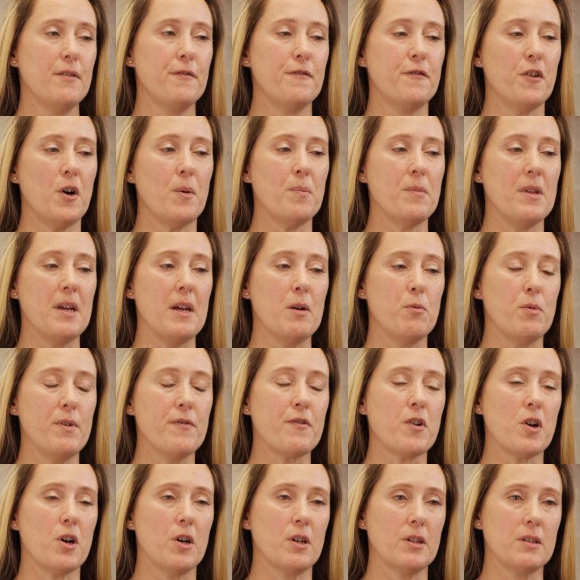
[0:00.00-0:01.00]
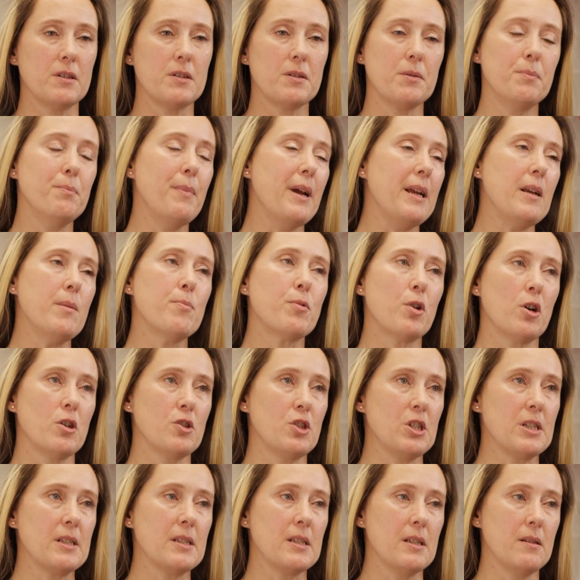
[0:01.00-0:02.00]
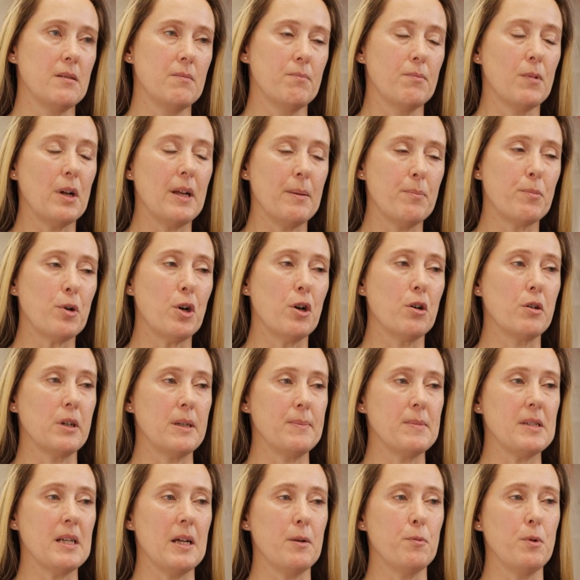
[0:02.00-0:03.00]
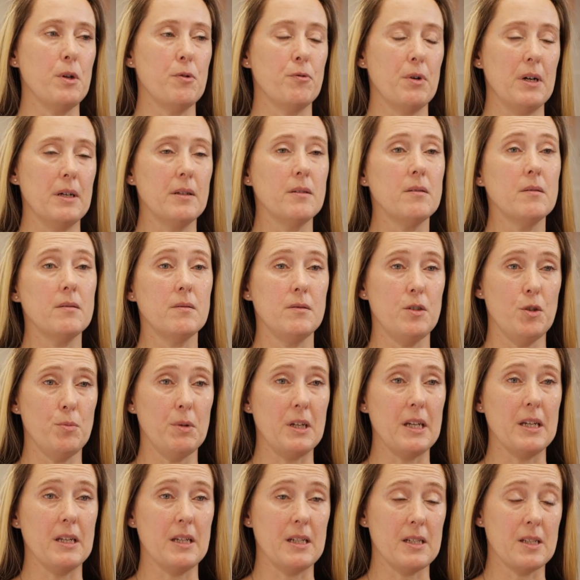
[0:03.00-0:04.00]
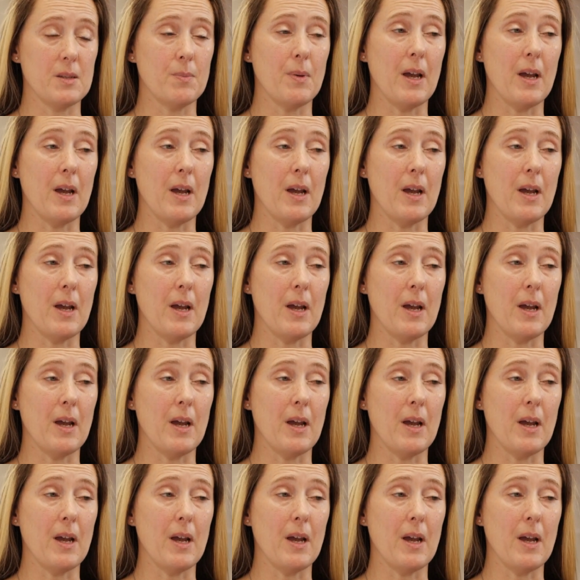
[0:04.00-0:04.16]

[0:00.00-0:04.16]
from there we've got many projects and programs that we run, New Beginnings